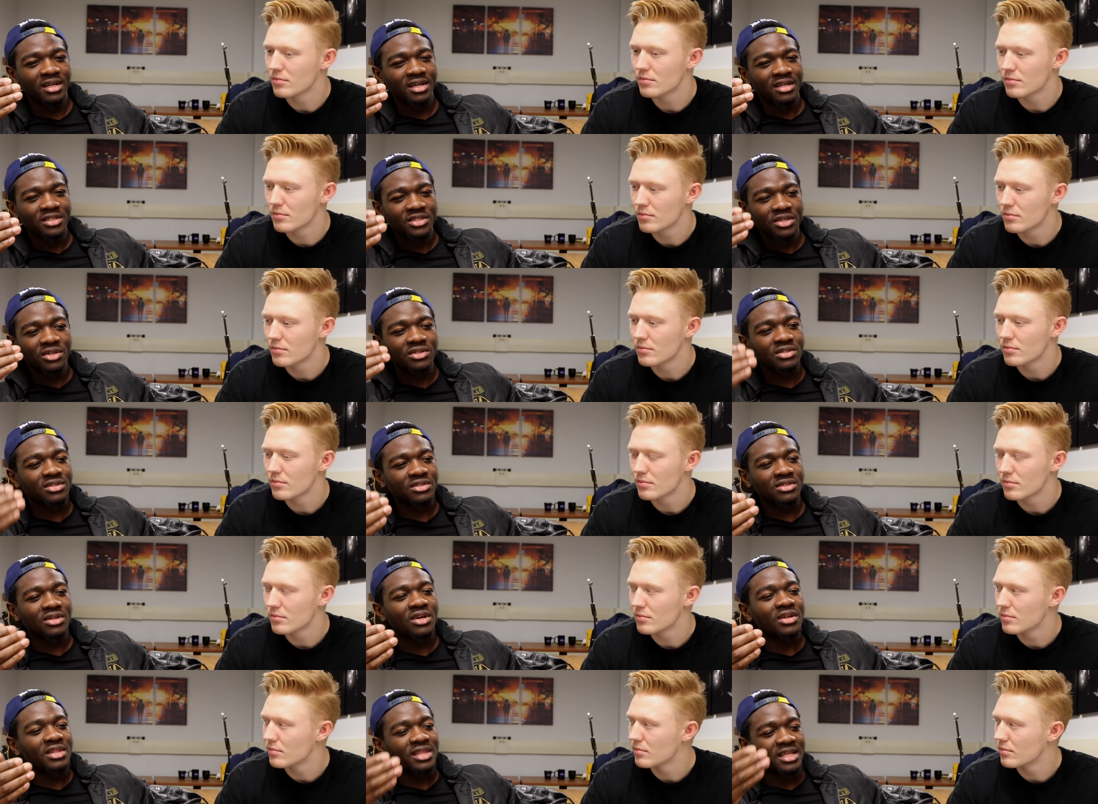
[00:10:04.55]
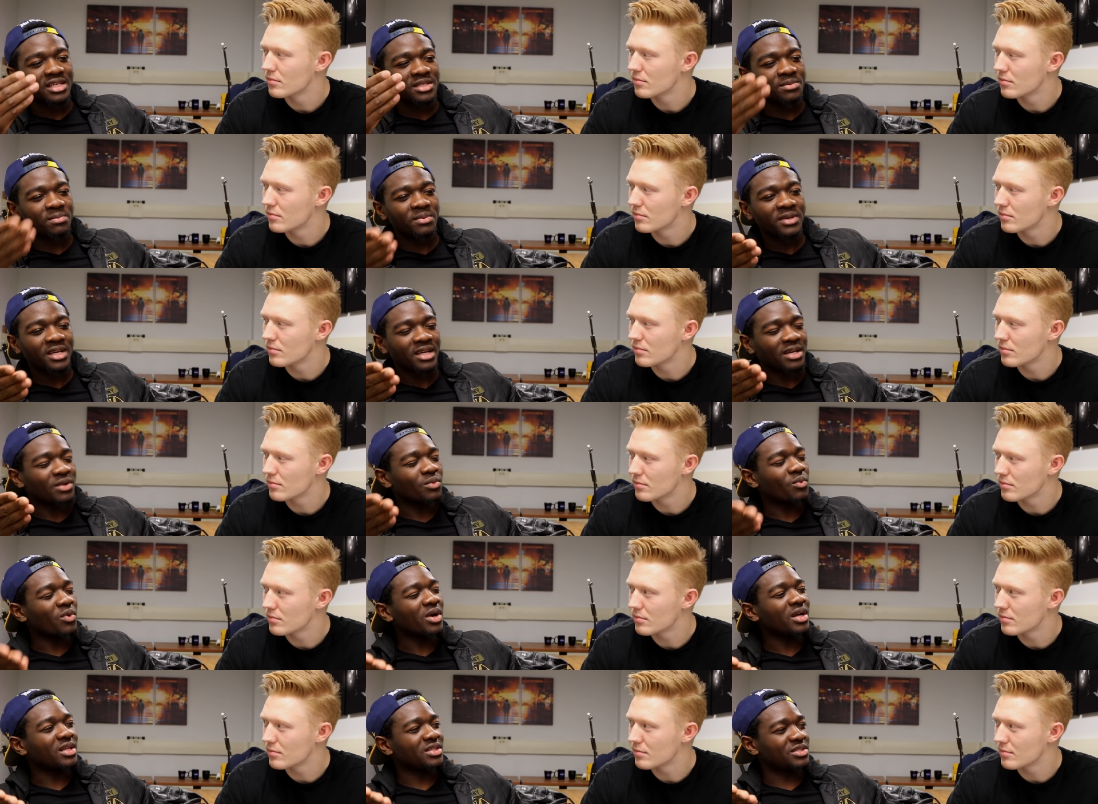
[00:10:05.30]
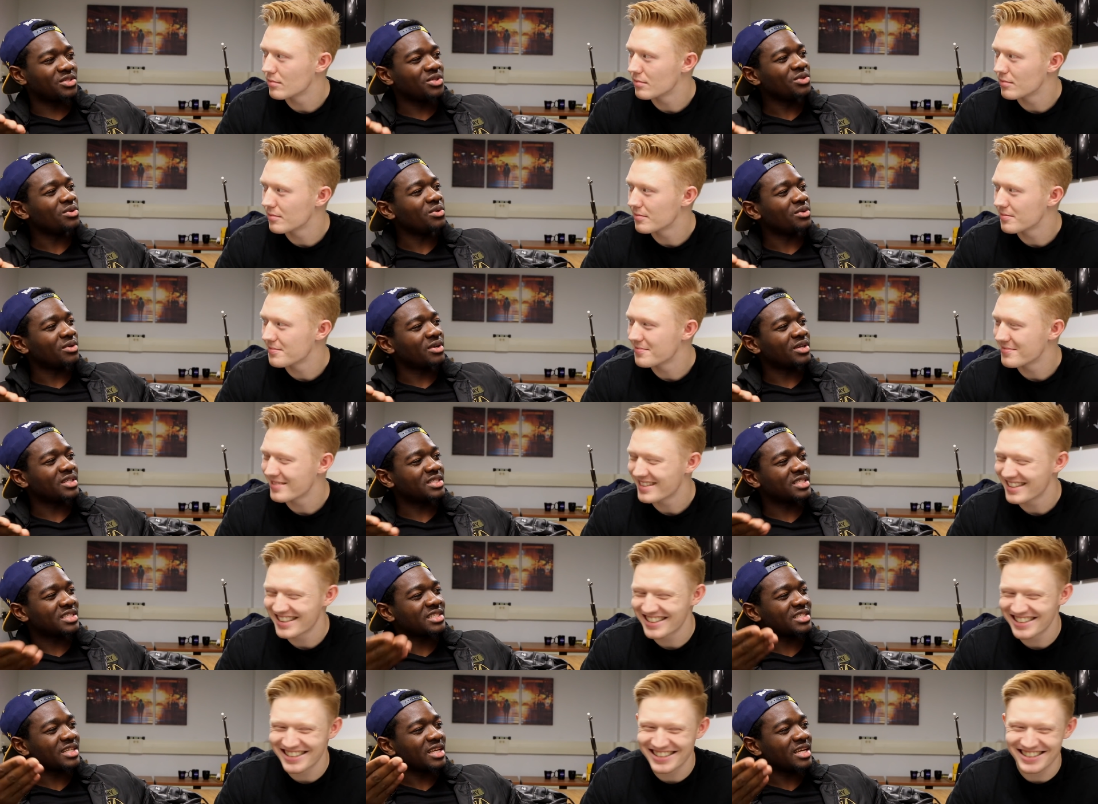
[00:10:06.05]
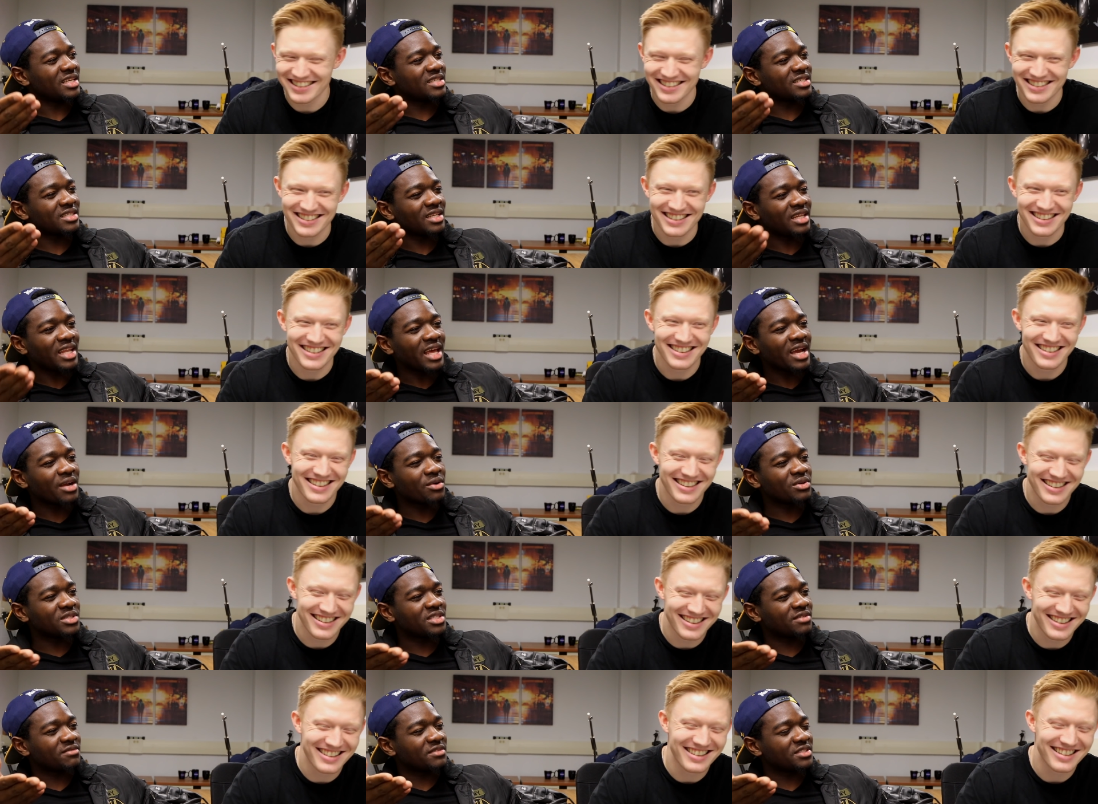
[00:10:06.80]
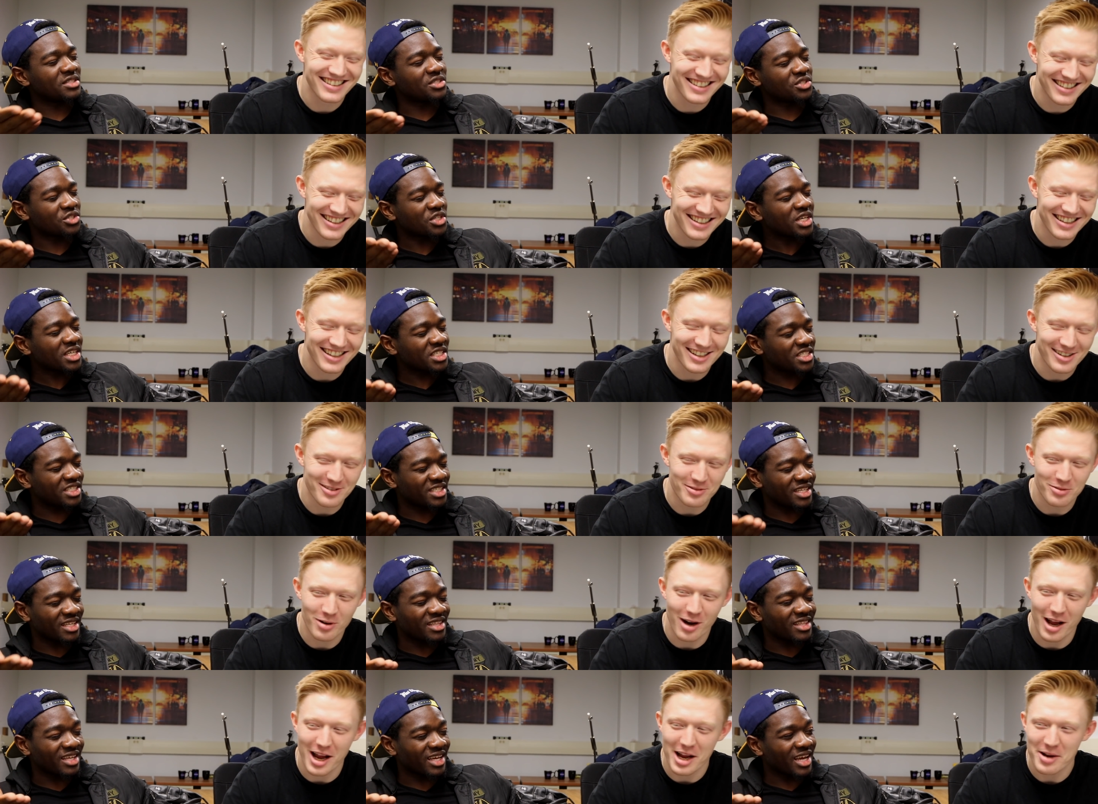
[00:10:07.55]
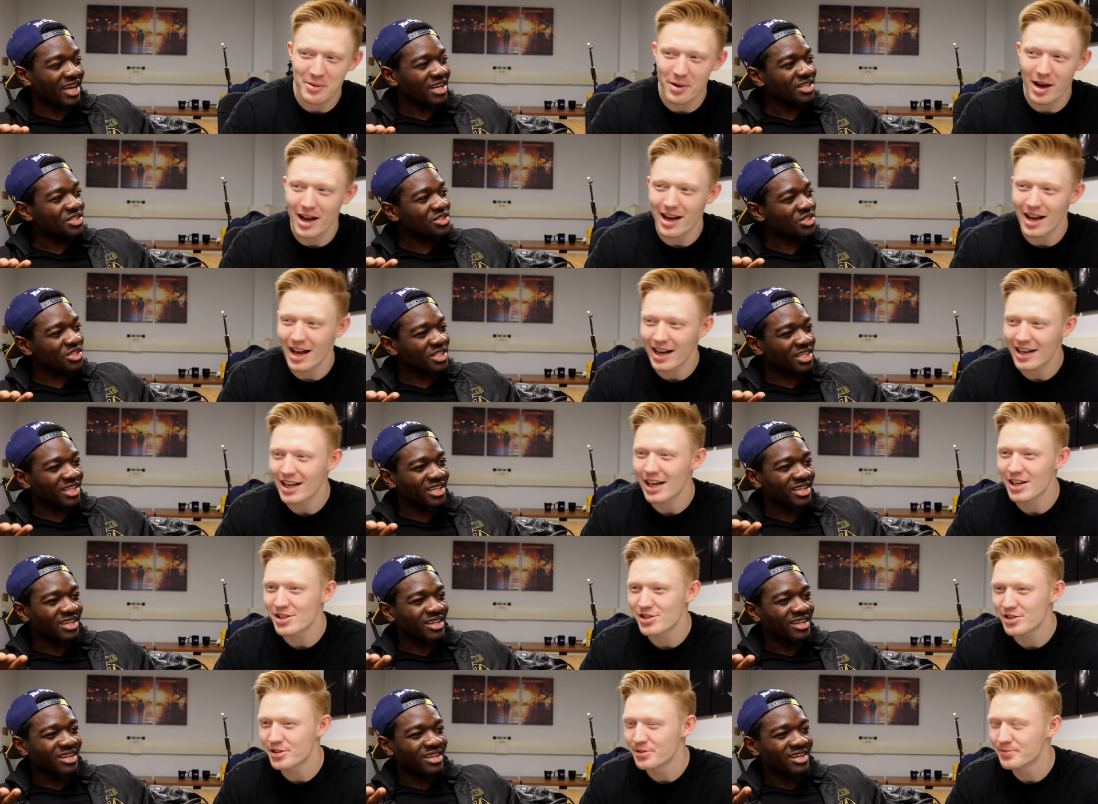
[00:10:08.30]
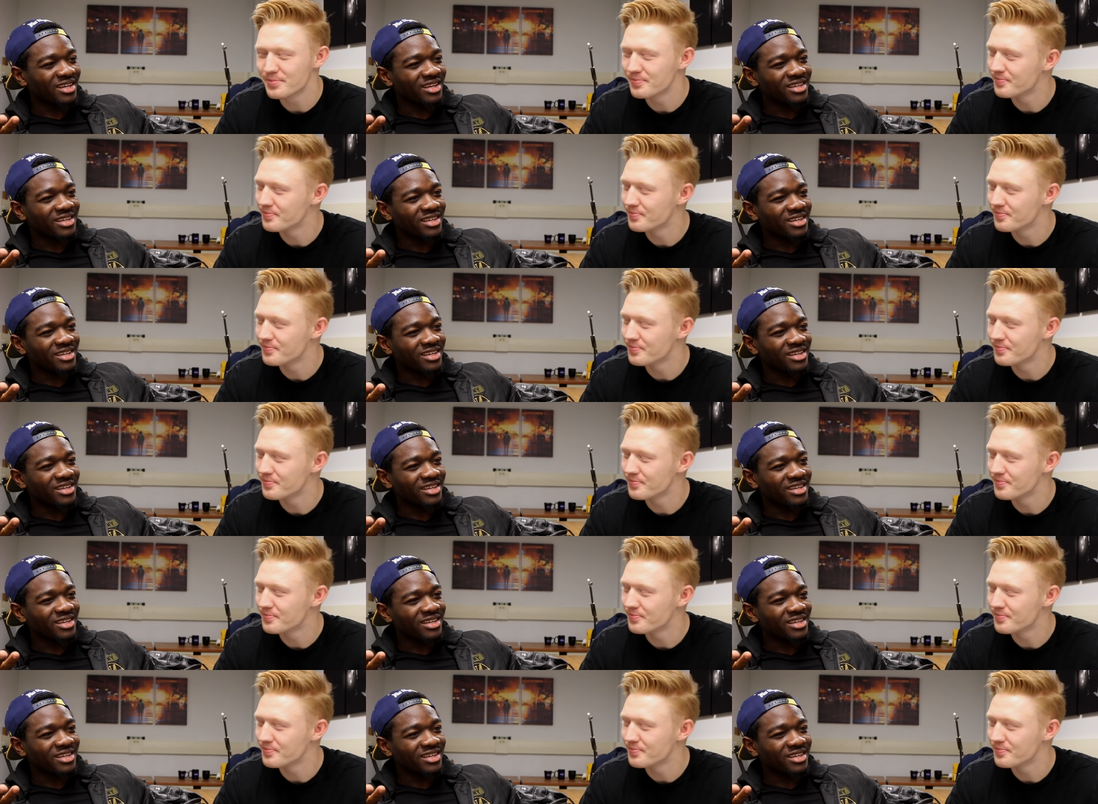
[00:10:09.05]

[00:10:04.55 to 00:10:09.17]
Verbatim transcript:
Speaker 1: chances are they speak it well too, because it's it's a language of instruction. Right, in right. I got you.